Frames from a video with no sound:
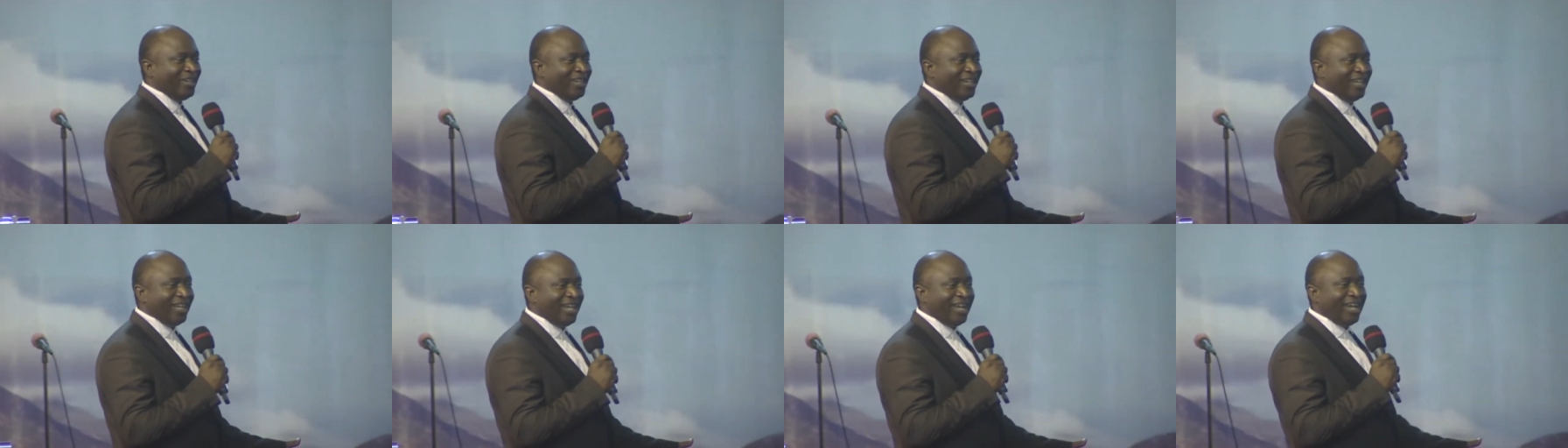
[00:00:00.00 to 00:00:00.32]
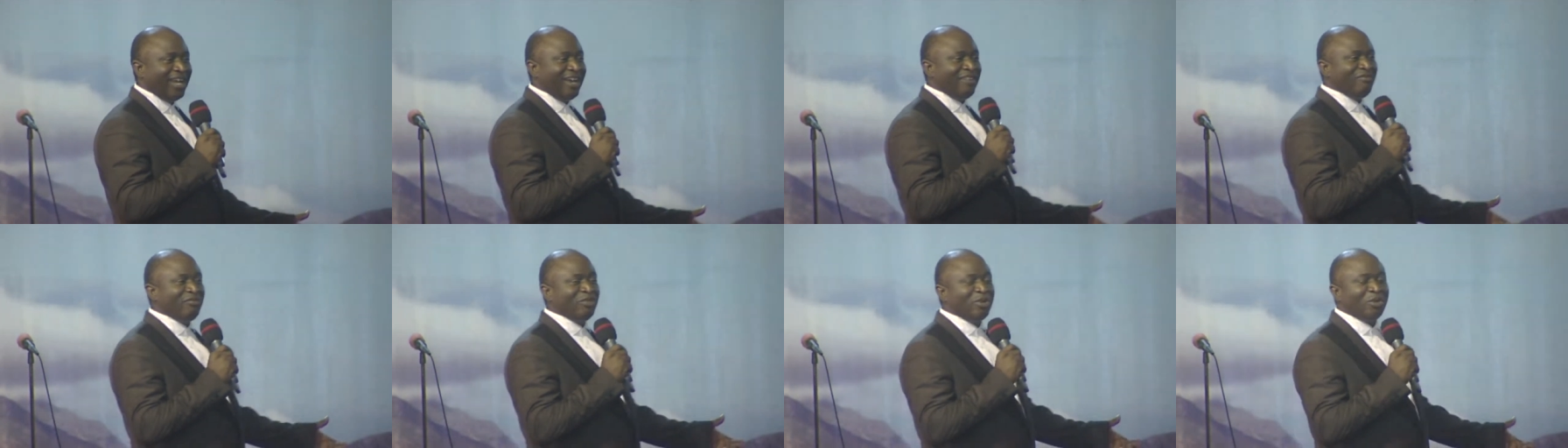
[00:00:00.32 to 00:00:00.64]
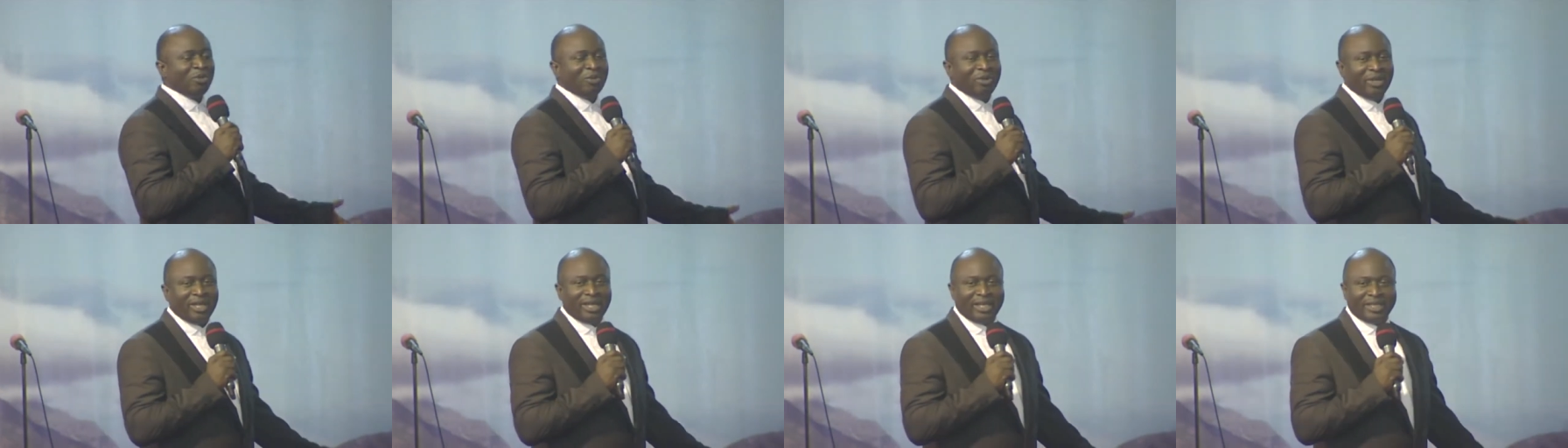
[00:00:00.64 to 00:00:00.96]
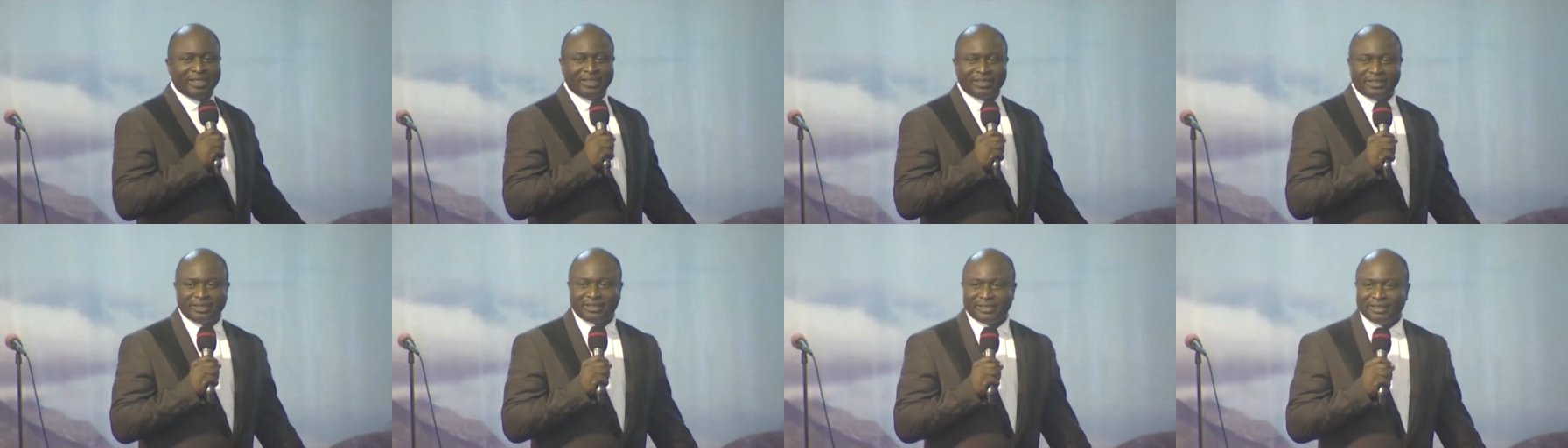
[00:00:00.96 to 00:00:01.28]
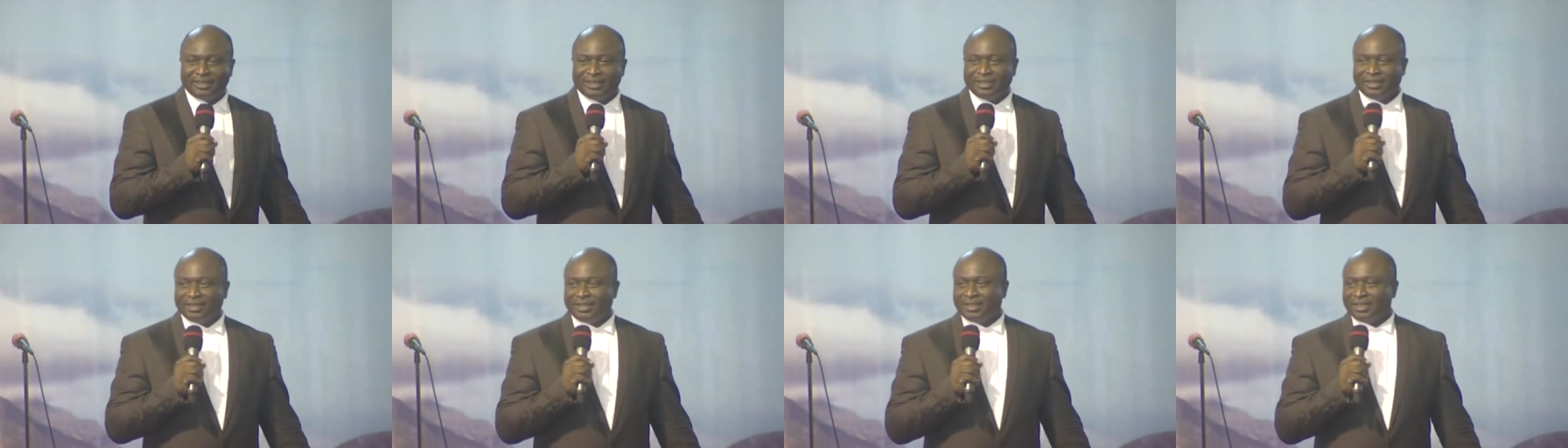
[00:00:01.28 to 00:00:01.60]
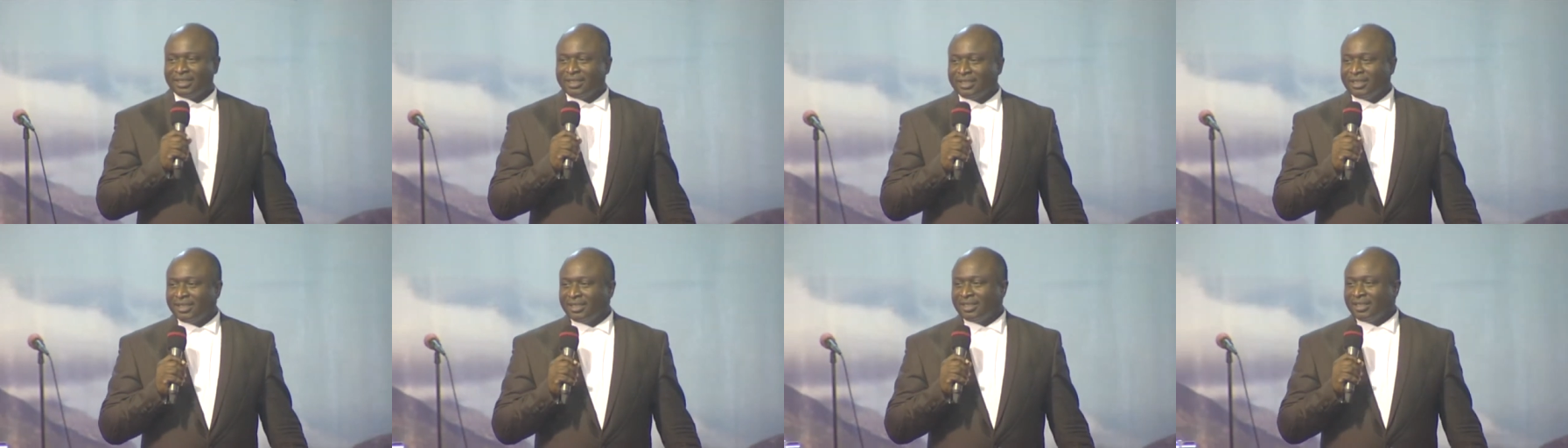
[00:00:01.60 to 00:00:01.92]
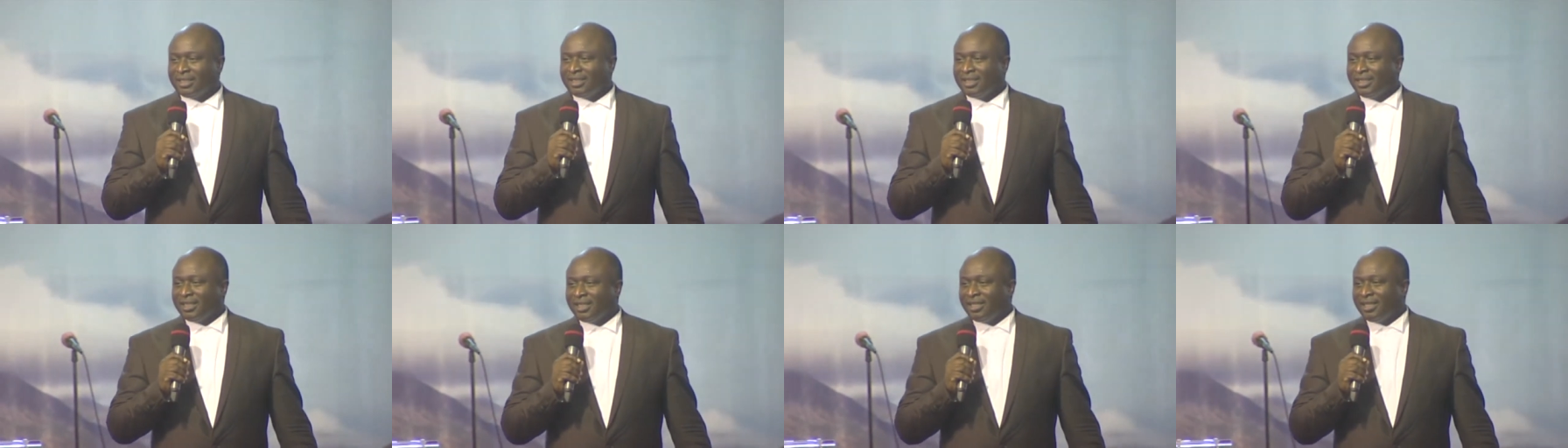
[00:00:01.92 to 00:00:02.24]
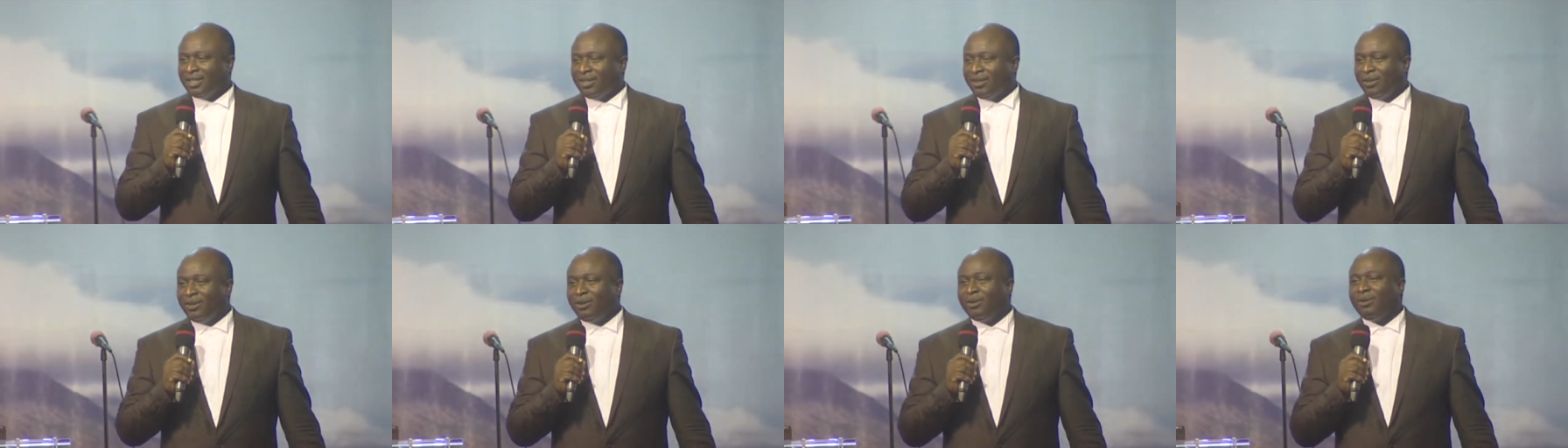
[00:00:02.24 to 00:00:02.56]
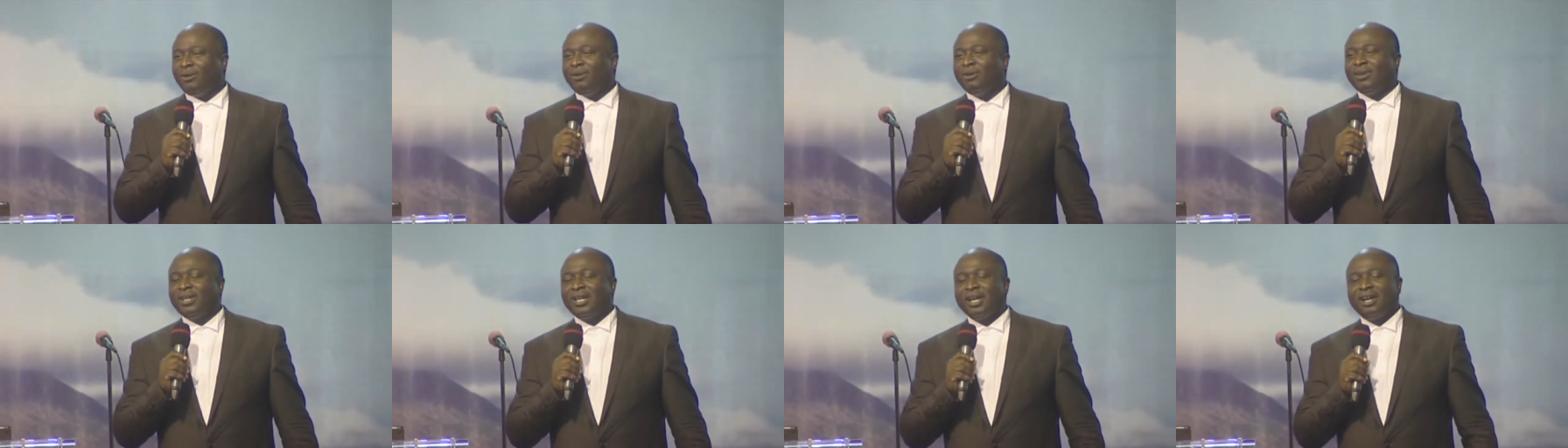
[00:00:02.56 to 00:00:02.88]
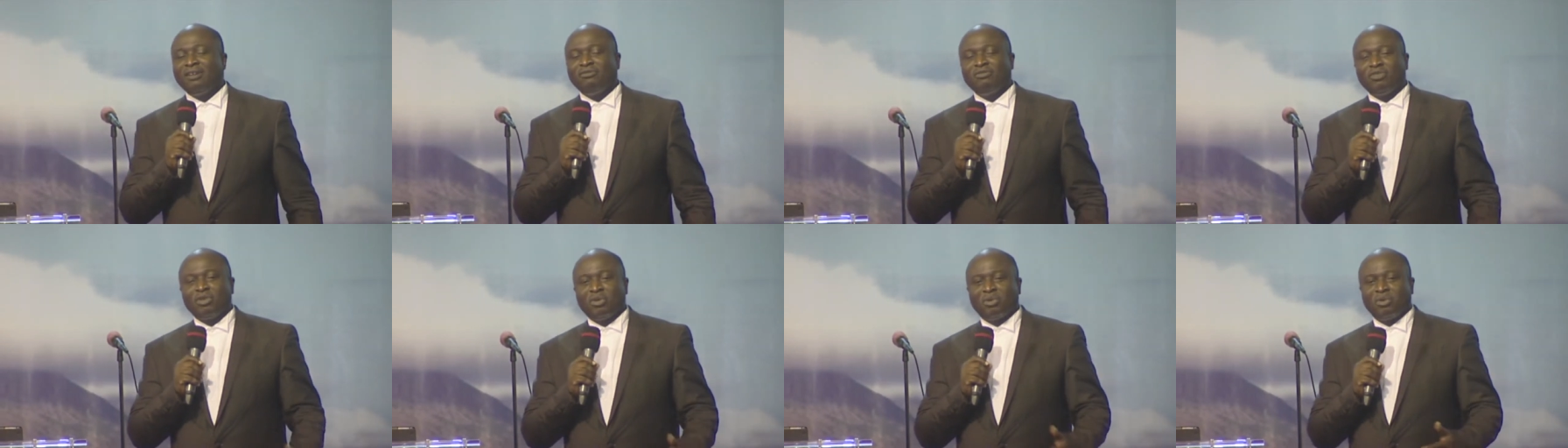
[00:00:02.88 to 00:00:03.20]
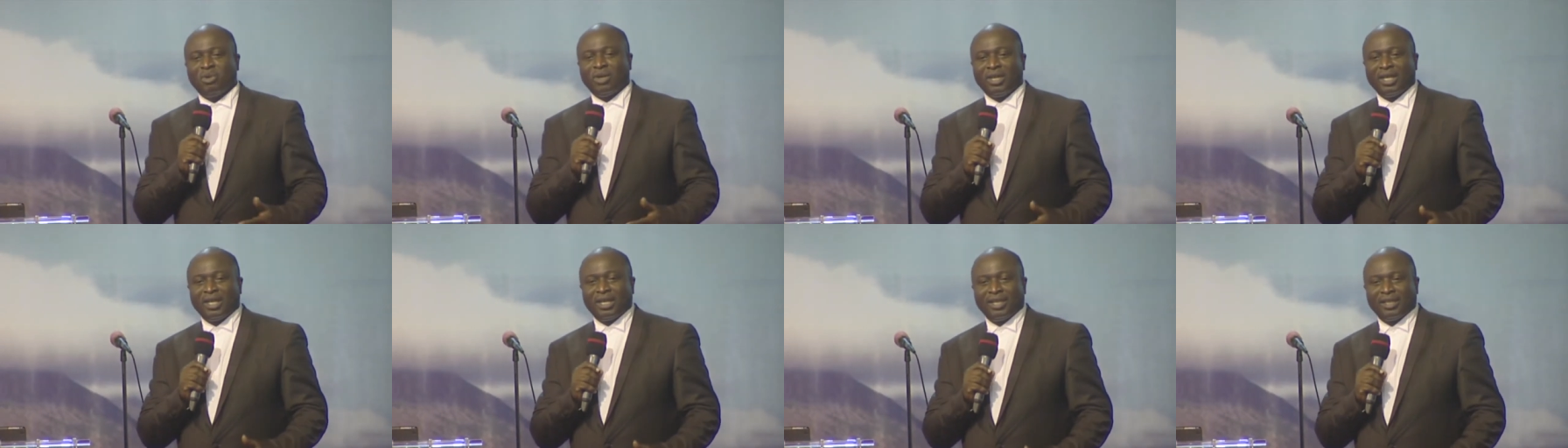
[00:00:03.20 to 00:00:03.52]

have your way. Lord, have your way.